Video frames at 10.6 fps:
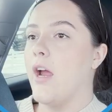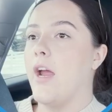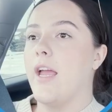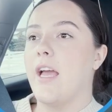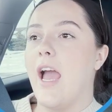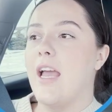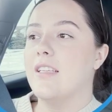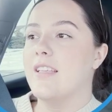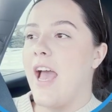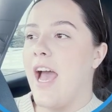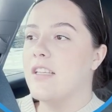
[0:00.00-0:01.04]
All right, guys,
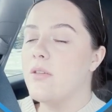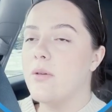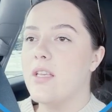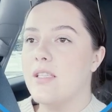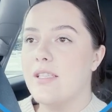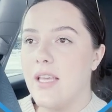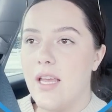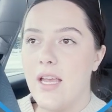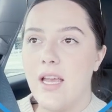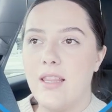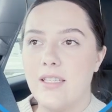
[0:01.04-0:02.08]
as you can
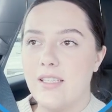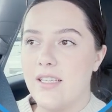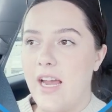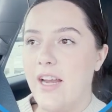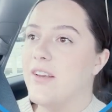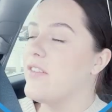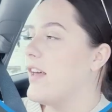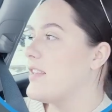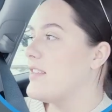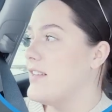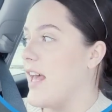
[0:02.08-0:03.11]
see, this is kind
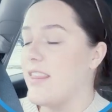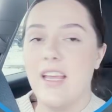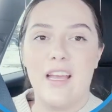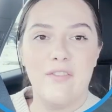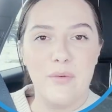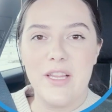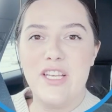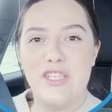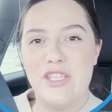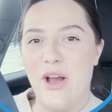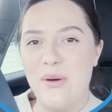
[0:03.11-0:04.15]
of nothing I've really
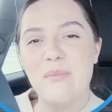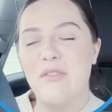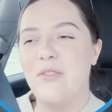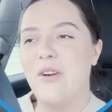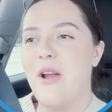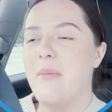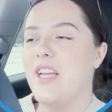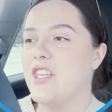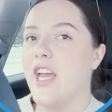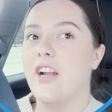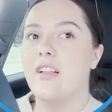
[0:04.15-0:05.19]
shown before on my
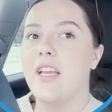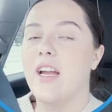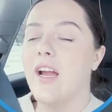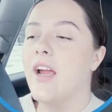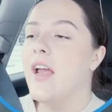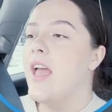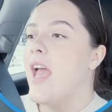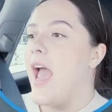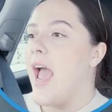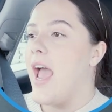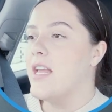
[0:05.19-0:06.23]
channel here,
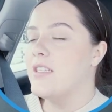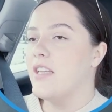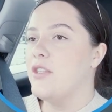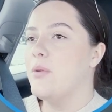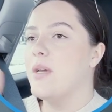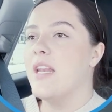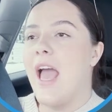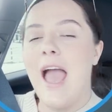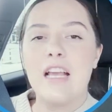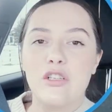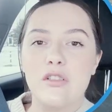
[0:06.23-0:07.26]
and you can
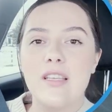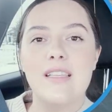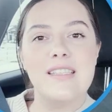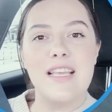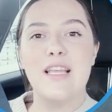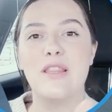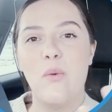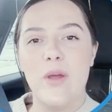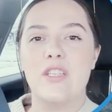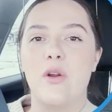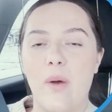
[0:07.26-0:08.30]
actually see the
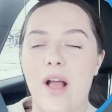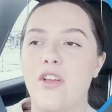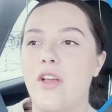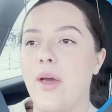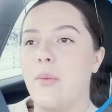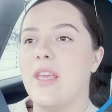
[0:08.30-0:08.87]
winter weather that we